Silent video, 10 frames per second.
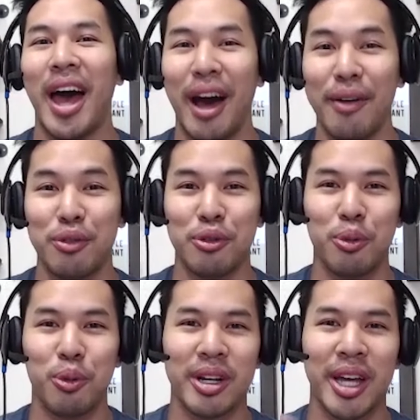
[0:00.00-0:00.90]
after
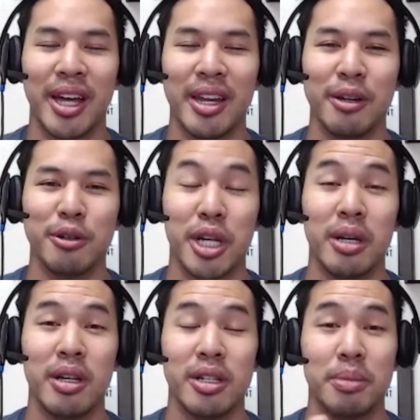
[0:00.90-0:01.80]
work and it was uh,
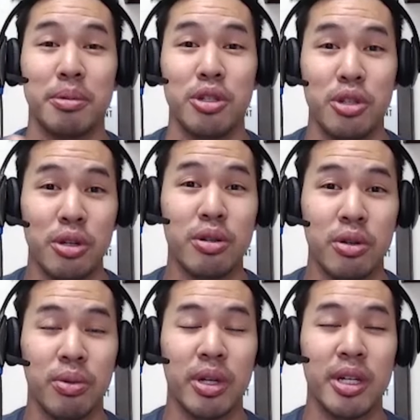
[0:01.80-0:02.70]
it's up to you
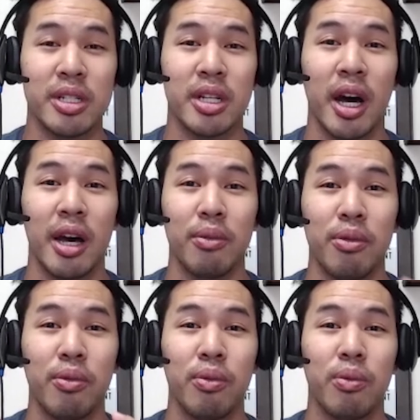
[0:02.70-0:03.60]
to really decide
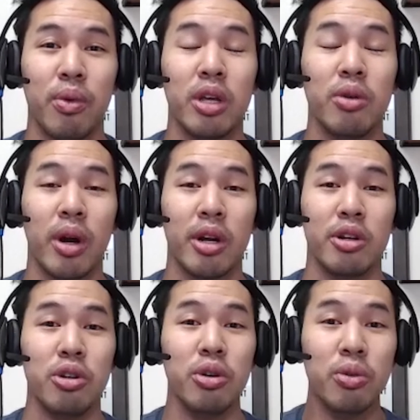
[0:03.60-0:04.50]
what you want to
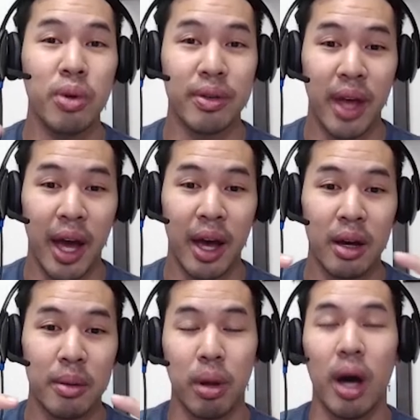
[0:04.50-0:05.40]
do with that
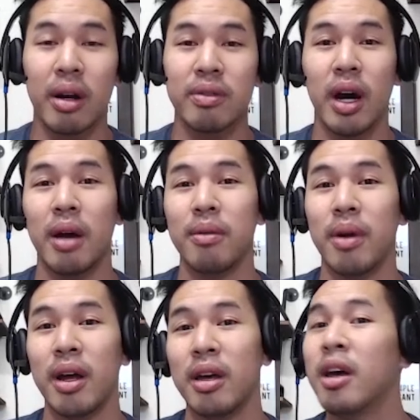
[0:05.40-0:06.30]
block of time right